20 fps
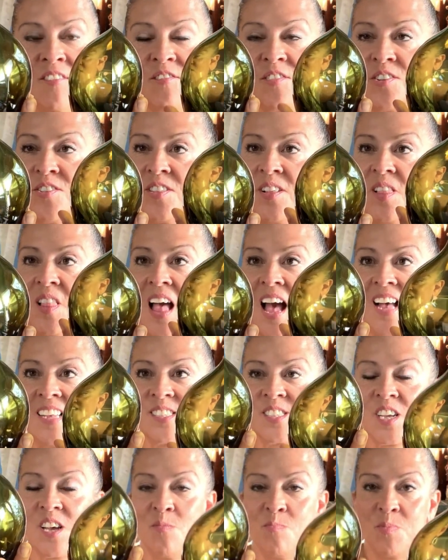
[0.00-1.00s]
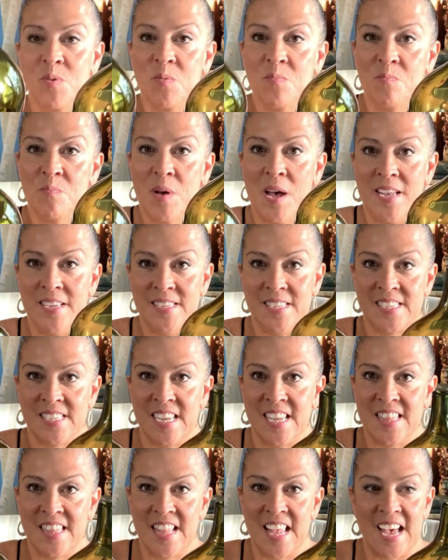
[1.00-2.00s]
the last couple months,
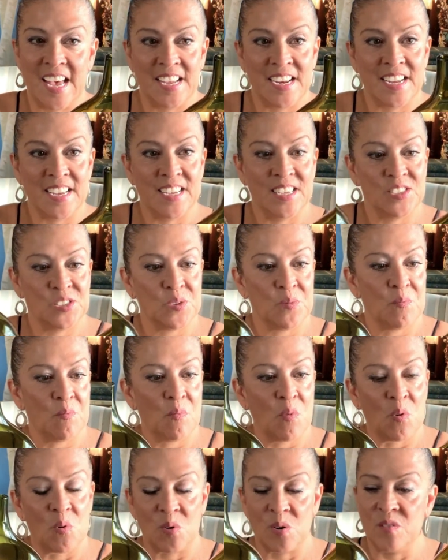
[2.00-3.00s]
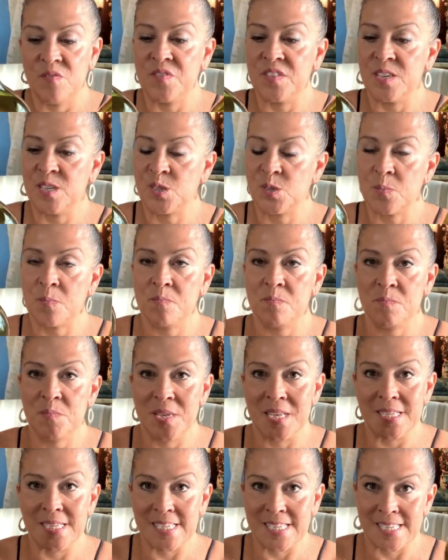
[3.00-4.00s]
and that is more of this
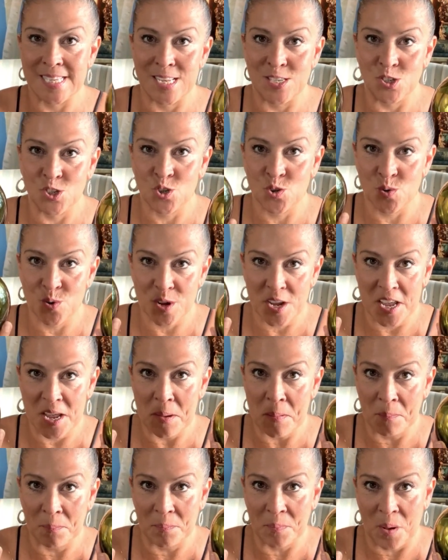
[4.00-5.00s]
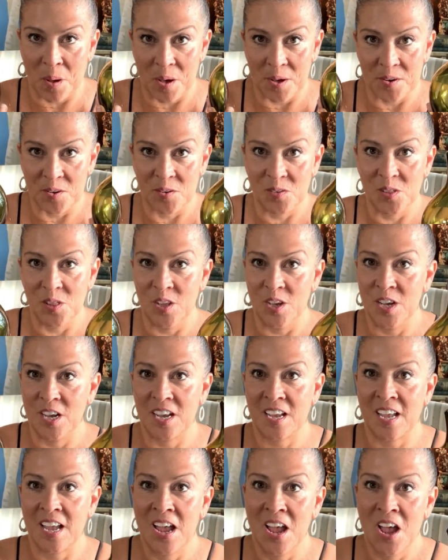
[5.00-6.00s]
mid-century modern look.